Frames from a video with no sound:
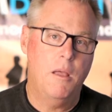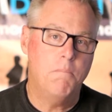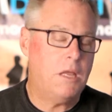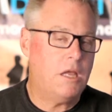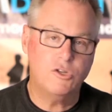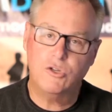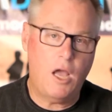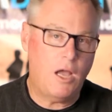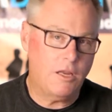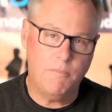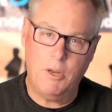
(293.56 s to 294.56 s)
because you're
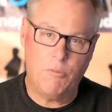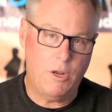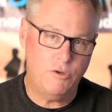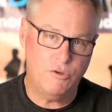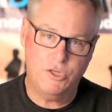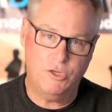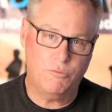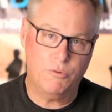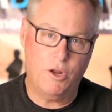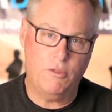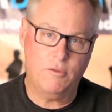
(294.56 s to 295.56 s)
not going to be around your
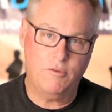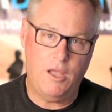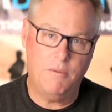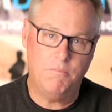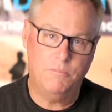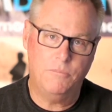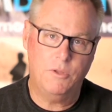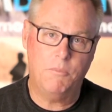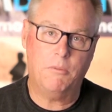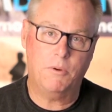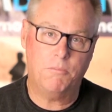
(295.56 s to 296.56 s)
children all the time to
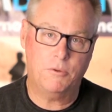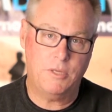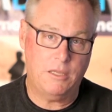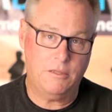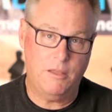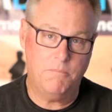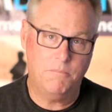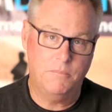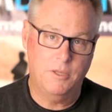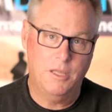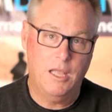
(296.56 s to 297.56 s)
be able to protect them
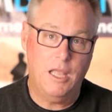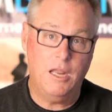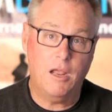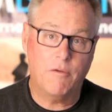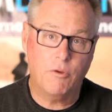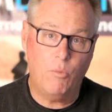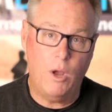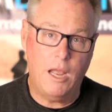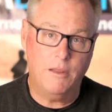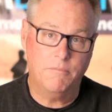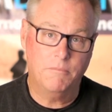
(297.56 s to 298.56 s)
in every
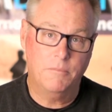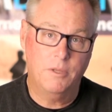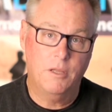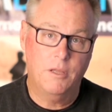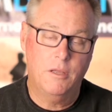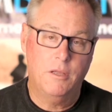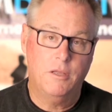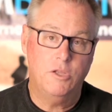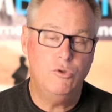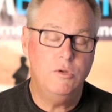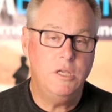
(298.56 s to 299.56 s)
way.
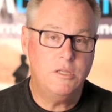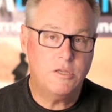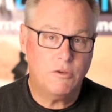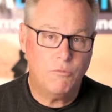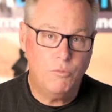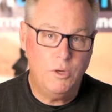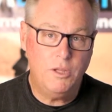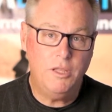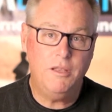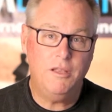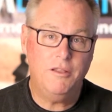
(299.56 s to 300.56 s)
You need to
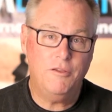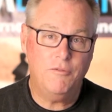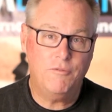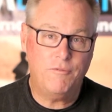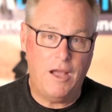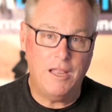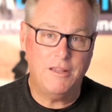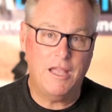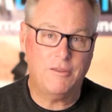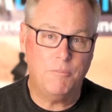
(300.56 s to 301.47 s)
really find that to